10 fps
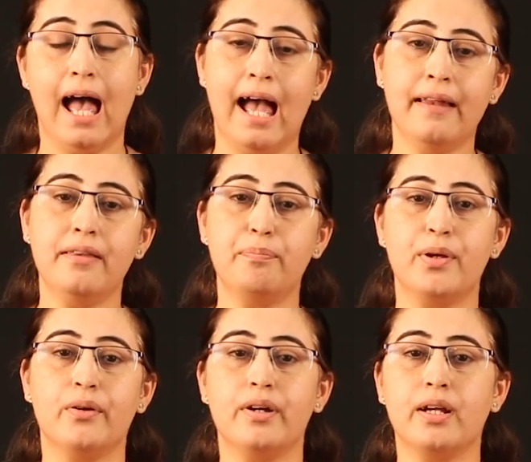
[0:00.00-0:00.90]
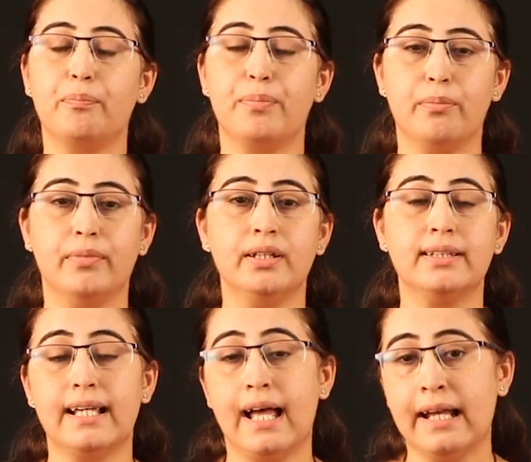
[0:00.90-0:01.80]
and the periodic
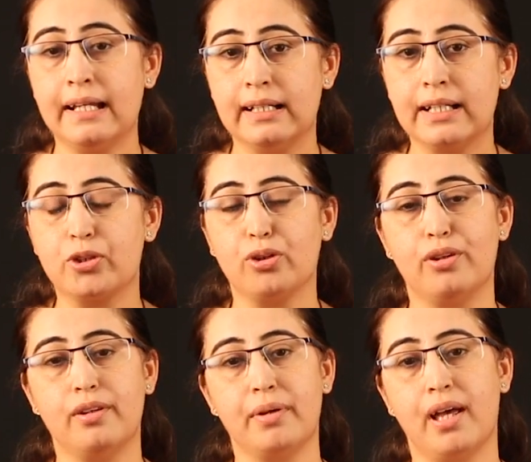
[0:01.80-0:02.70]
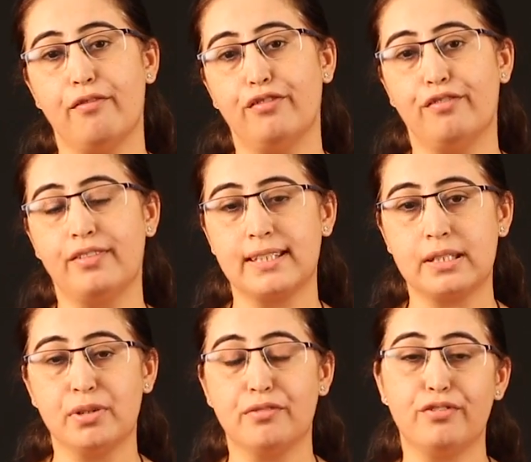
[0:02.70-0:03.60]
payment and collection on the behalf of
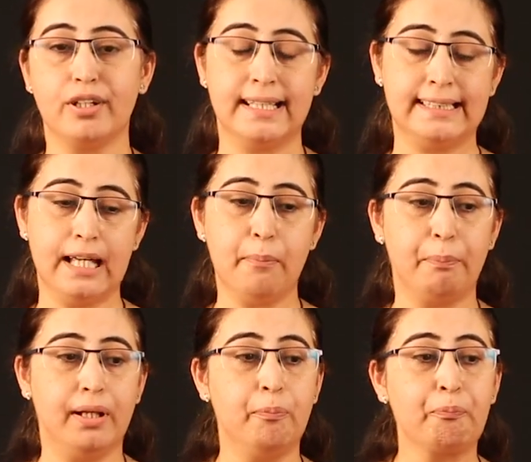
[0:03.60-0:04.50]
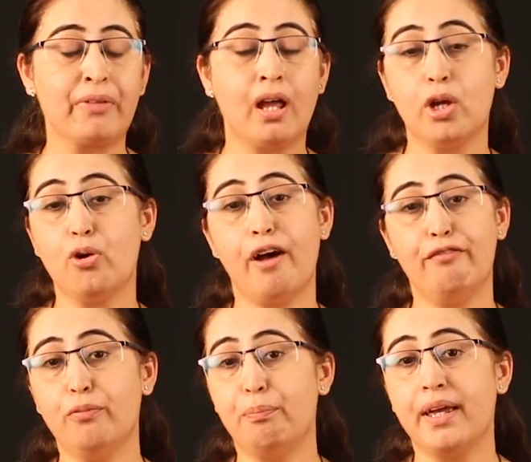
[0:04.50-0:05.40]
customer. For example, you
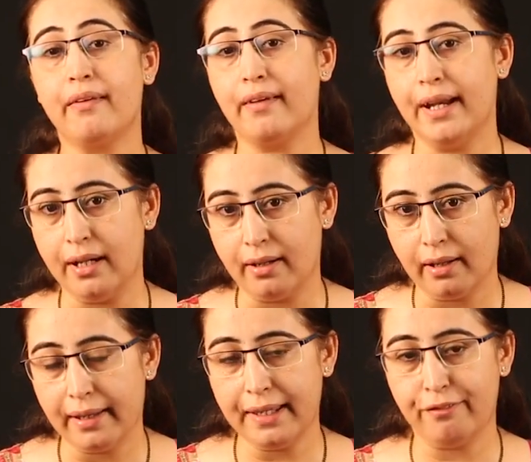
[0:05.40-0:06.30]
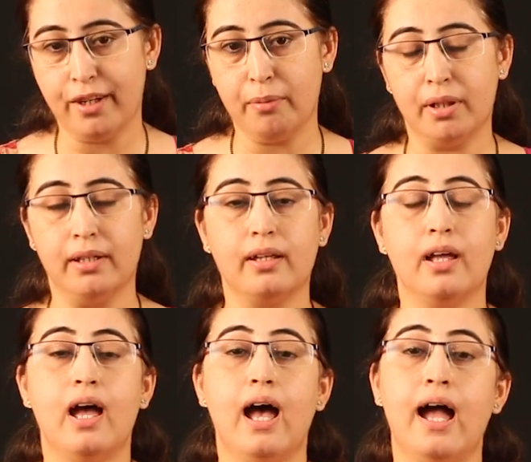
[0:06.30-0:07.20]
have to pay rent every month,
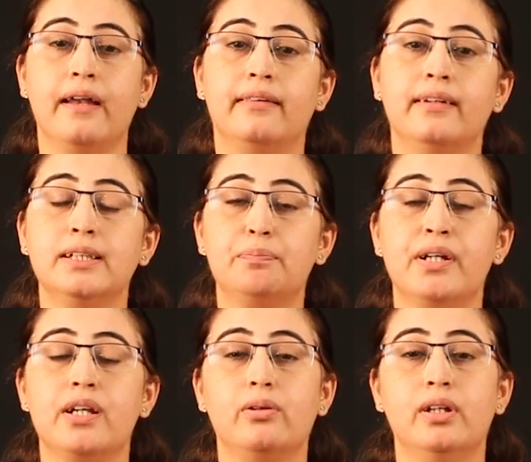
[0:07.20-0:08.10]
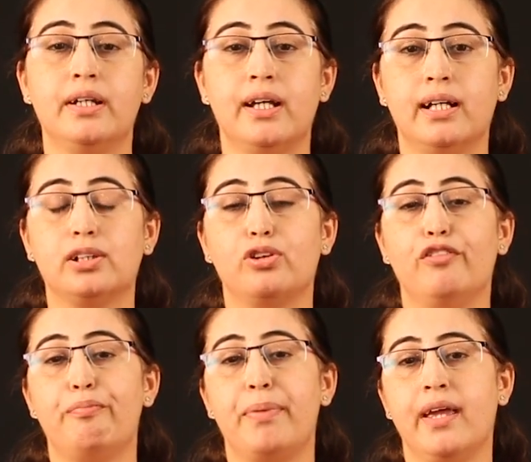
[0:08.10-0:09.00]
and this particular task
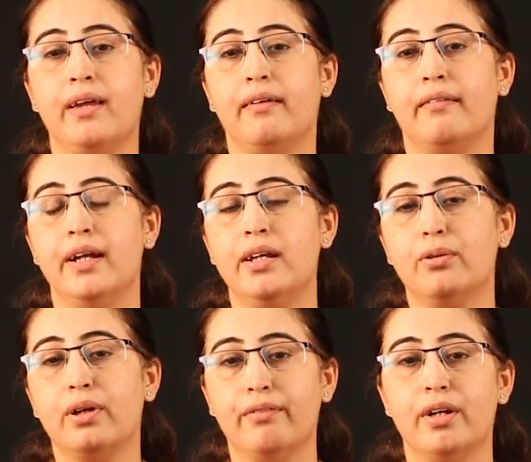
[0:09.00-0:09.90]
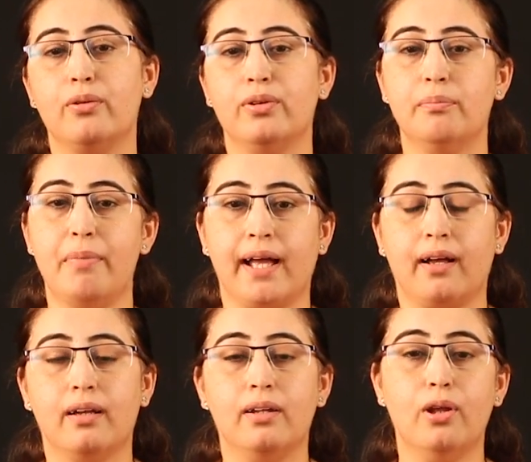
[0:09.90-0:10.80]
of paying rent, you give it to the bank.
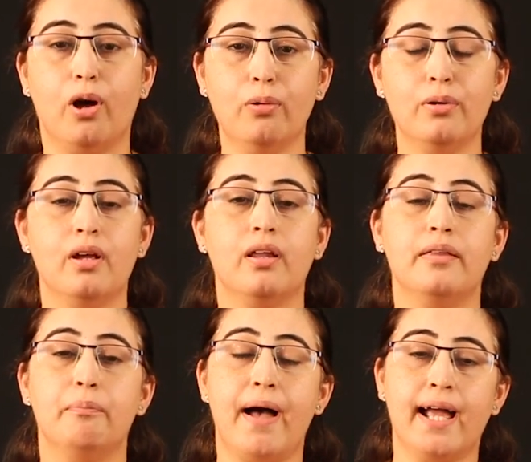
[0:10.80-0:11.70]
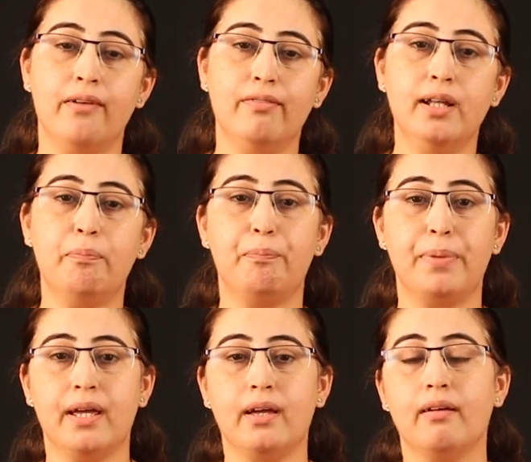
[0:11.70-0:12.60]
Now the bank will
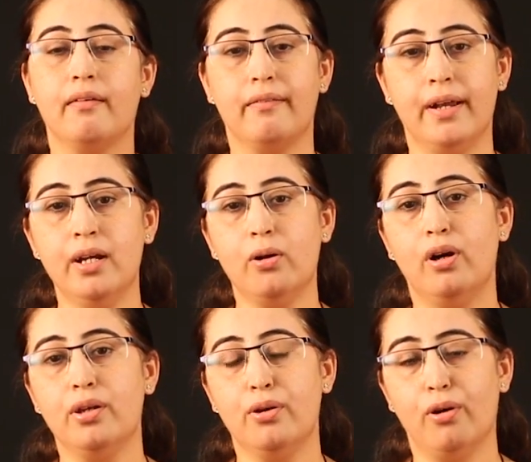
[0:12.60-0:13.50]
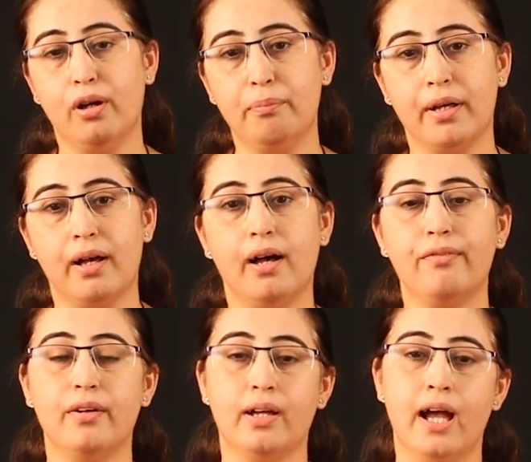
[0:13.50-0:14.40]
pay rent on your
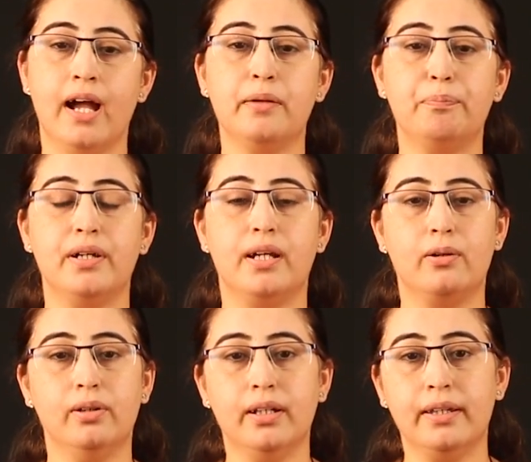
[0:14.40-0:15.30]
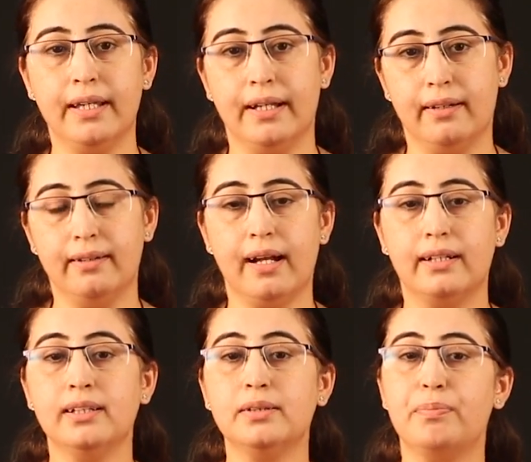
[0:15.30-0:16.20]
behalf at a particular date,
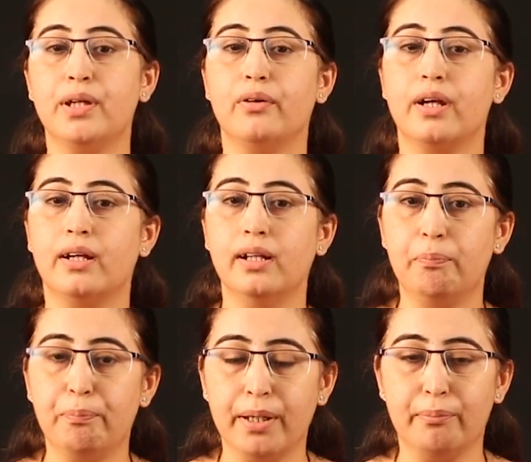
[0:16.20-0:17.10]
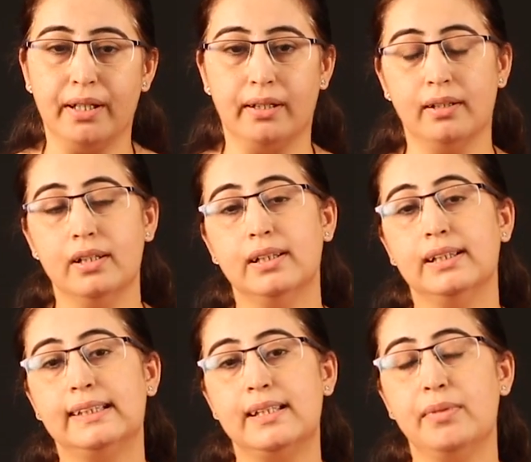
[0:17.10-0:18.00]
that is periodical payment.
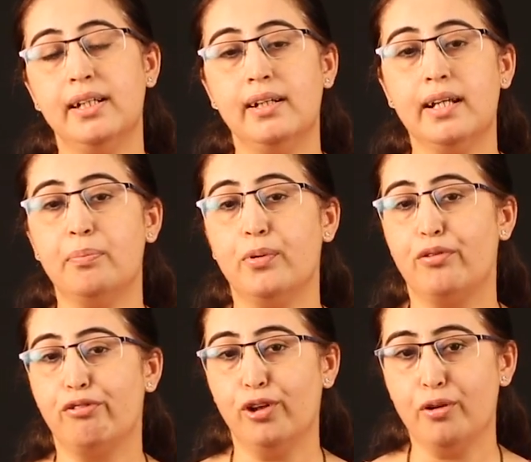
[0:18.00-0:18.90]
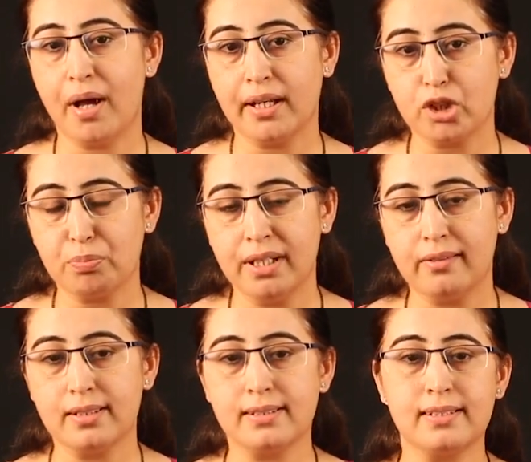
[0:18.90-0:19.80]
Similarly, portfolio management
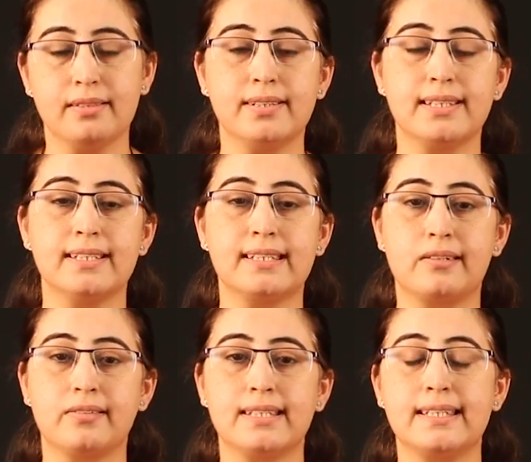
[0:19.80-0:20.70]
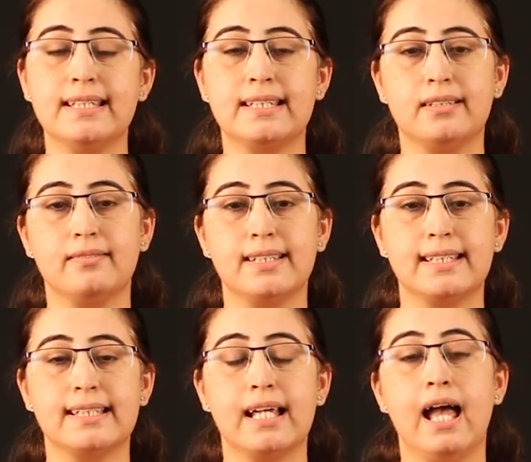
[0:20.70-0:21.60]
services, trustee
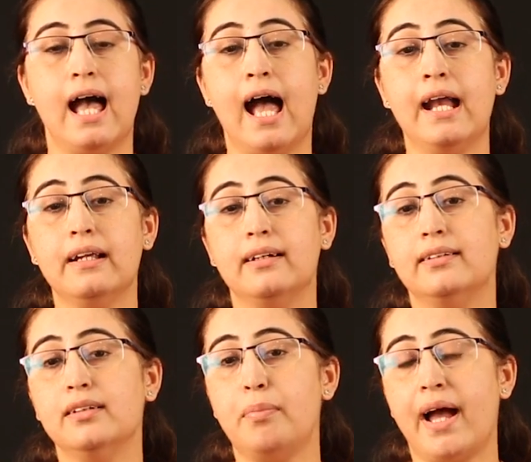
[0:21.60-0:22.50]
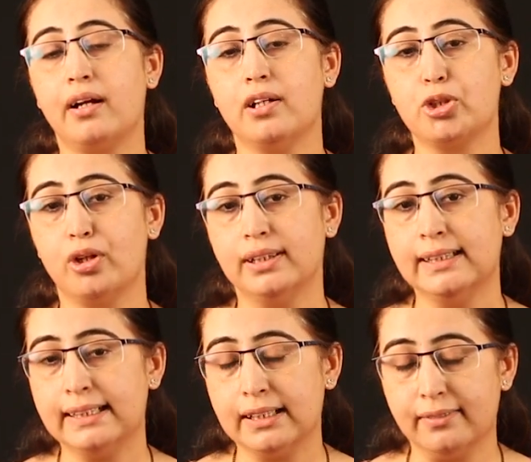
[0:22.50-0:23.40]
services, and other bank
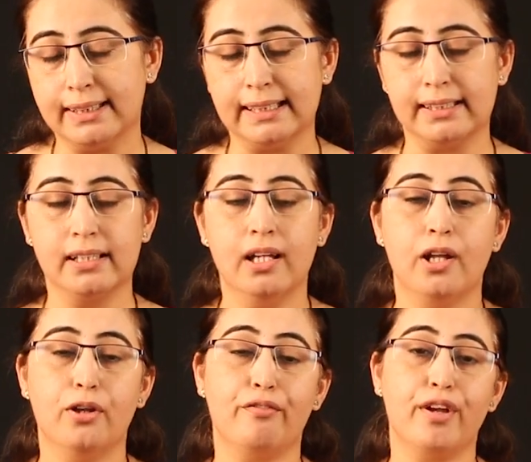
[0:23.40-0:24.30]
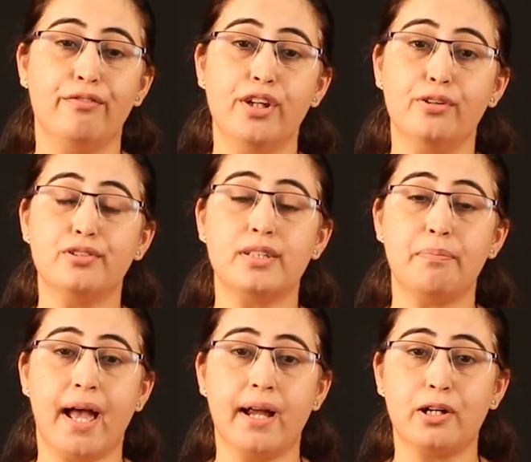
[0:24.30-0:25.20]
assurance services. Now when we use the
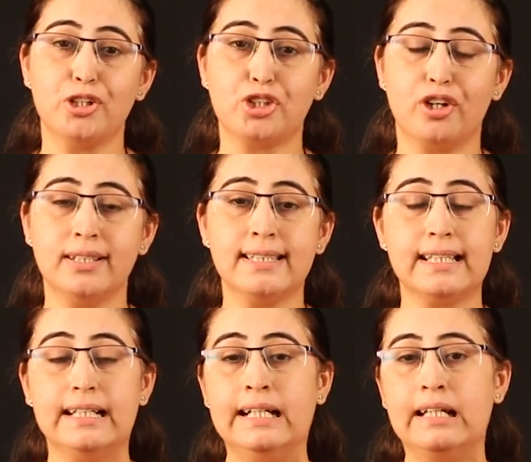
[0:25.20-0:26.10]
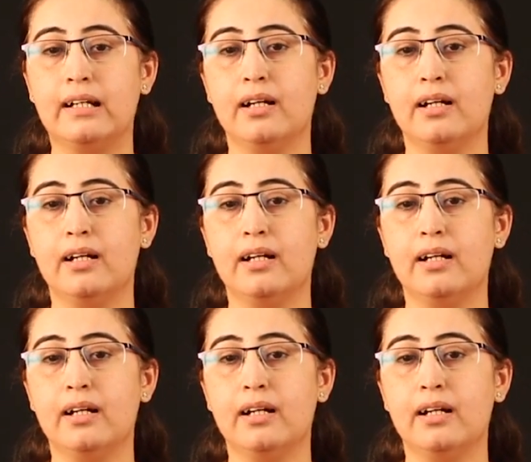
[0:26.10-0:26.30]
bank assurance, it